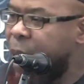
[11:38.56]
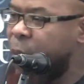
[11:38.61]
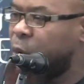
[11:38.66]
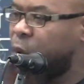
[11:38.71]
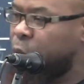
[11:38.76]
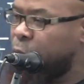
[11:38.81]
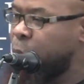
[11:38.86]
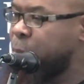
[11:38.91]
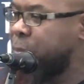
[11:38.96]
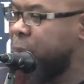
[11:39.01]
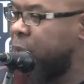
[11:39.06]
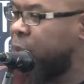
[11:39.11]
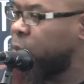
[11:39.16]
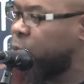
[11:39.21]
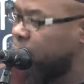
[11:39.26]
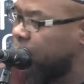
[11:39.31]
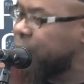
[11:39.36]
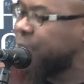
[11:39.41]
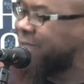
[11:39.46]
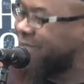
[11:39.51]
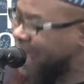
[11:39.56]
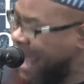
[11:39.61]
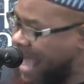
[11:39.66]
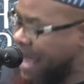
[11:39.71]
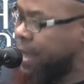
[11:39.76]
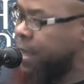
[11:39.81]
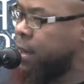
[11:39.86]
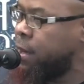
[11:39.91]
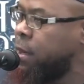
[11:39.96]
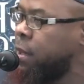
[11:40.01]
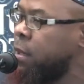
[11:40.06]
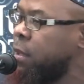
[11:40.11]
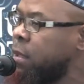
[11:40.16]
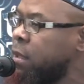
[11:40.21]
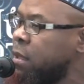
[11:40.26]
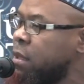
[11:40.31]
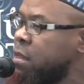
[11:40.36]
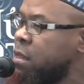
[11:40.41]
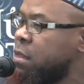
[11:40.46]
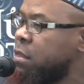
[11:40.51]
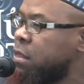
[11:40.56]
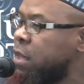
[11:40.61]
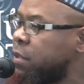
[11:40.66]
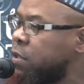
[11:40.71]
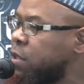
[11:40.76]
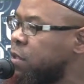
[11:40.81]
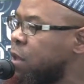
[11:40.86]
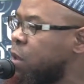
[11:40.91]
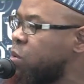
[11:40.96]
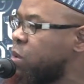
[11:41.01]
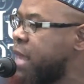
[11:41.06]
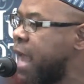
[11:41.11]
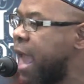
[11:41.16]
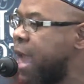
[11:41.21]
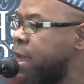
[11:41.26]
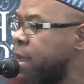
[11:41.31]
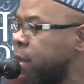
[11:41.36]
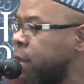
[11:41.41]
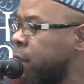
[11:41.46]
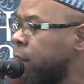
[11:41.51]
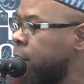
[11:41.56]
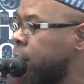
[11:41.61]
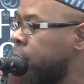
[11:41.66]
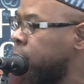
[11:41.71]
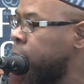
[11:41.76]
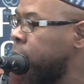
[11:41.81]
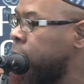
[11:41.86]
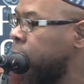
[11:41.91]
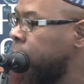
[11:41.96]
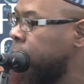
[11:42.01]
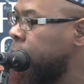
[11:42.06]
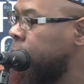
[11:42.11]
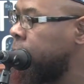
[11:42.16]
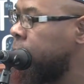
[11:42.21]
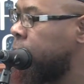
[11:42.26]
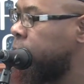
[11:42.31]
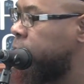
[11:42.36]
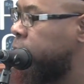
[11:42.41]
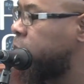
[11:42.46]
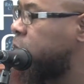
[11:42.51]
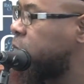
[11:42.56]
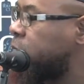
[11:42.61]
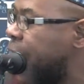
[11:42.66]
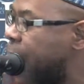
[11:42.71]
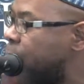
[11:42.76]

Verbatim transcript: our ummah who are saying, This is okay. This is